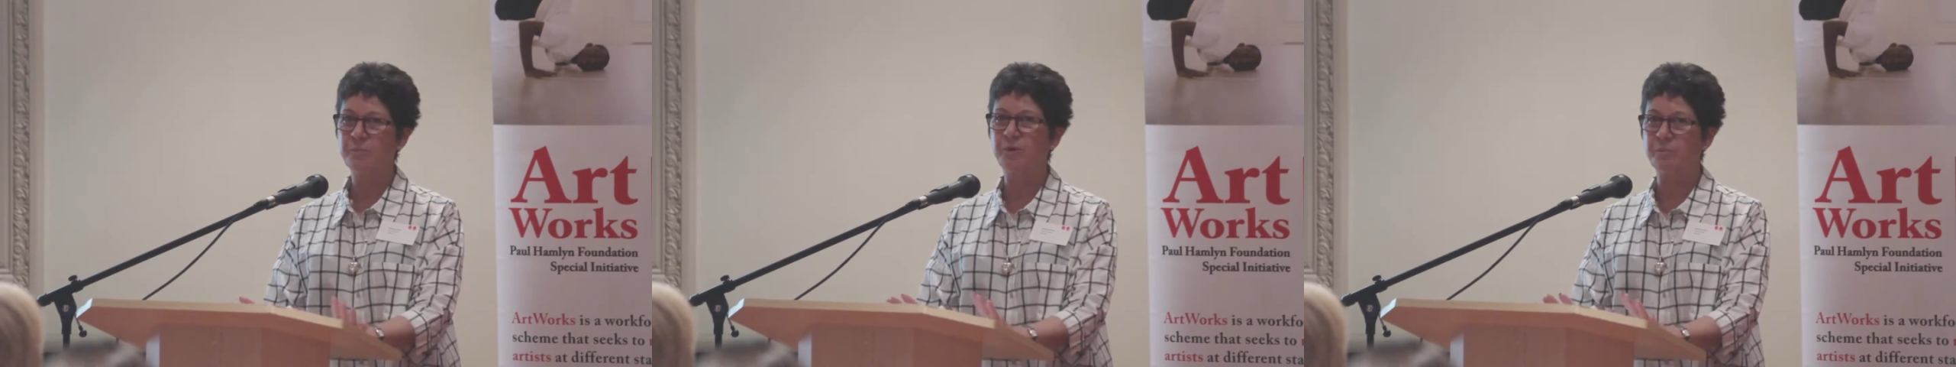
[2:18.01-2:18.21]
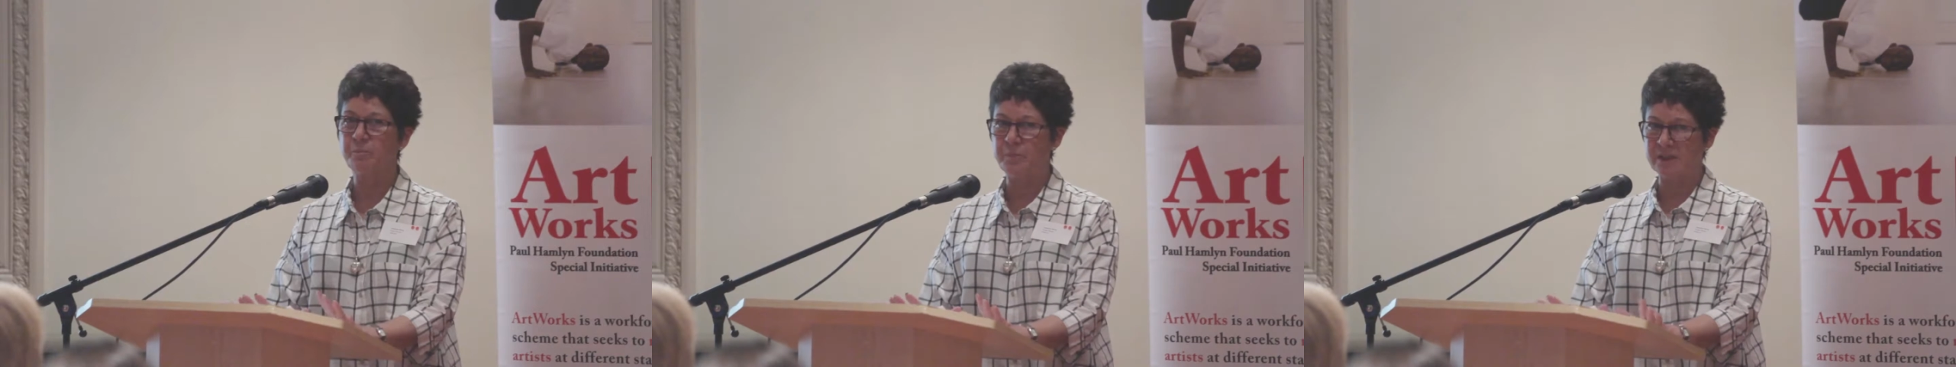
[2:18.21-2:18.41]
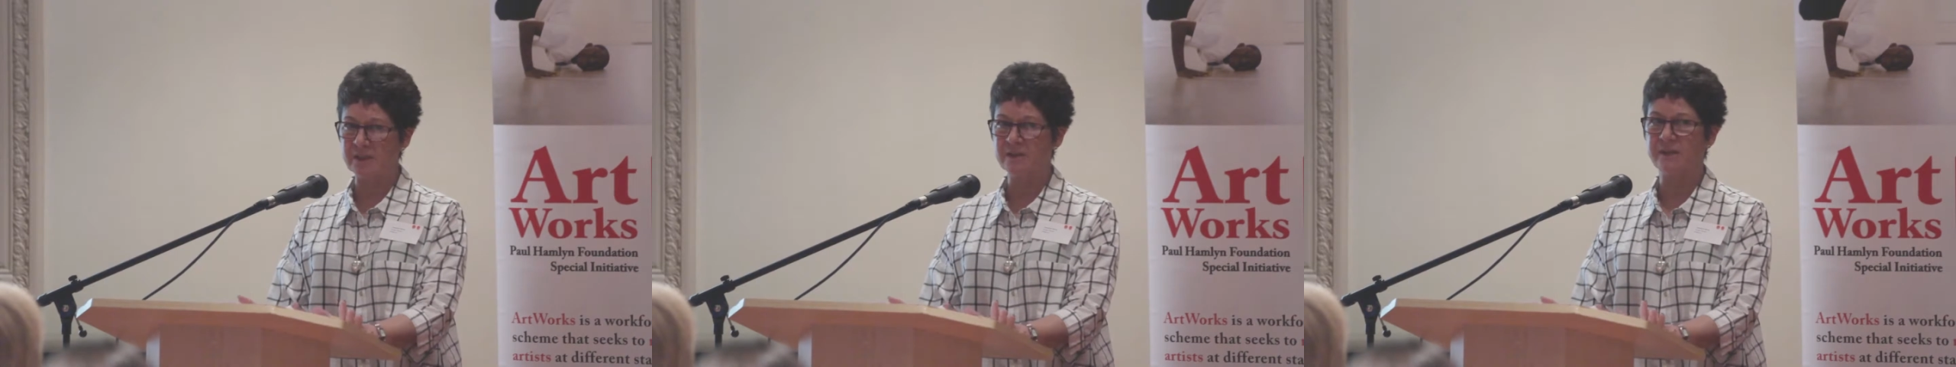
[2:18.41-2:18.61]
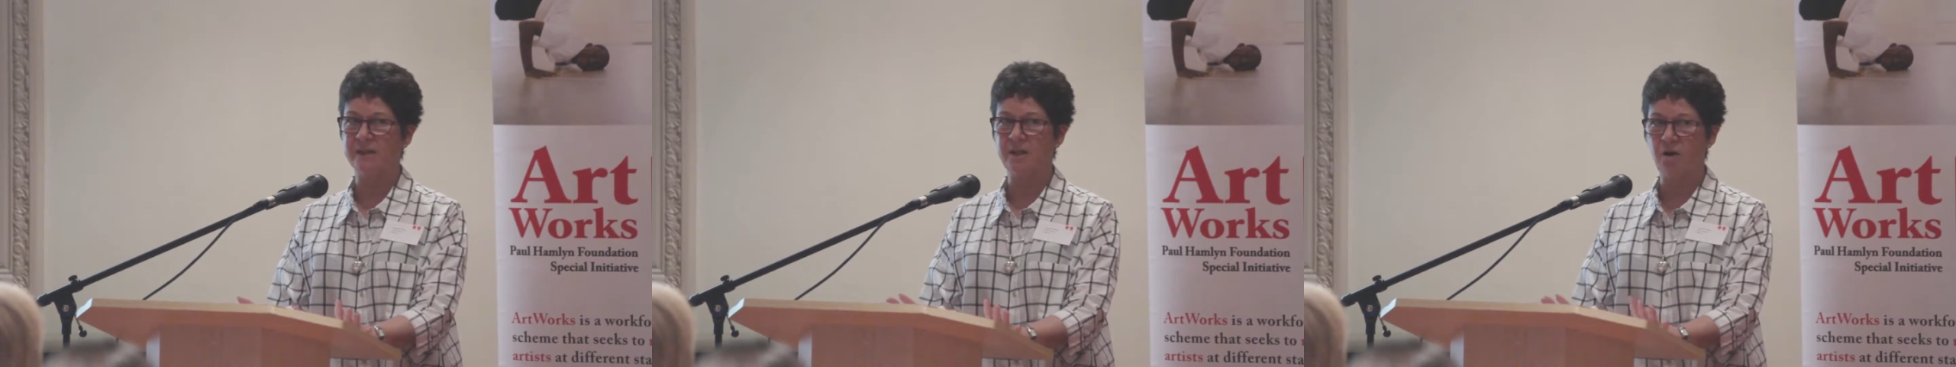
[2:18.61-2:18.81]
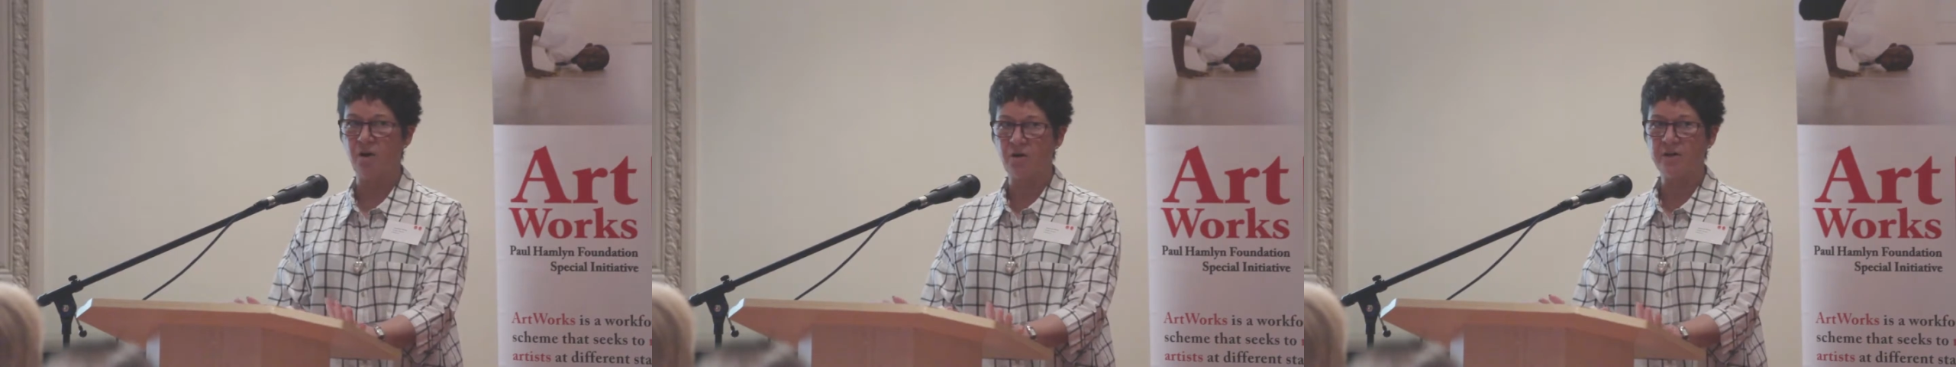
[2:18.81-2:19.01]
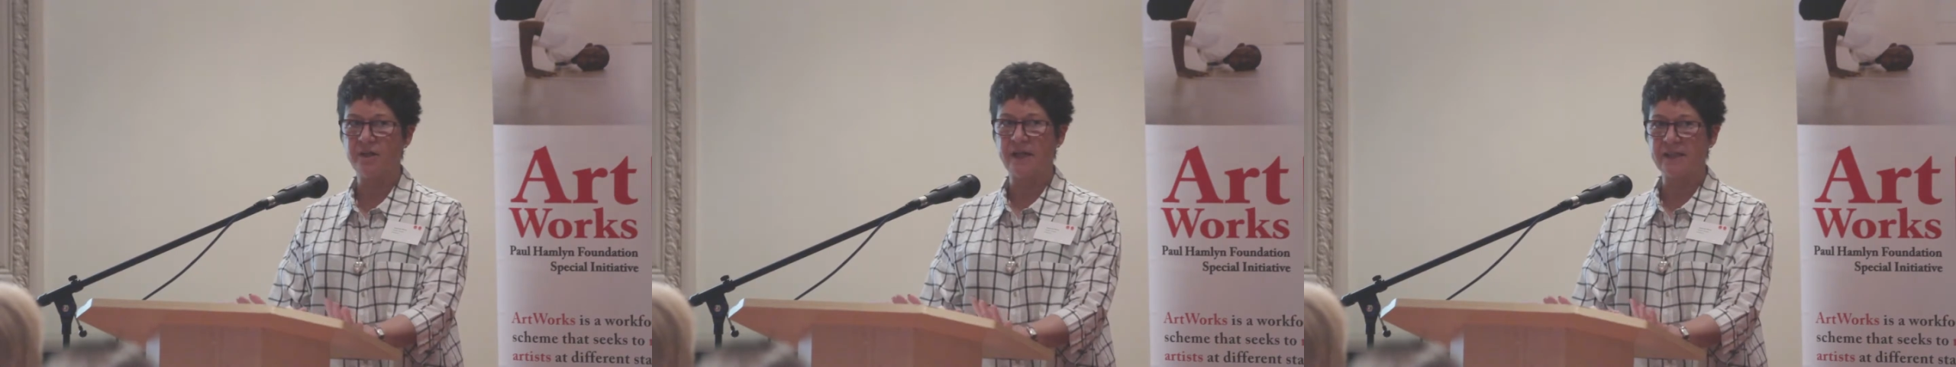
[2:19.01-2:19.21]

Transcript: but building on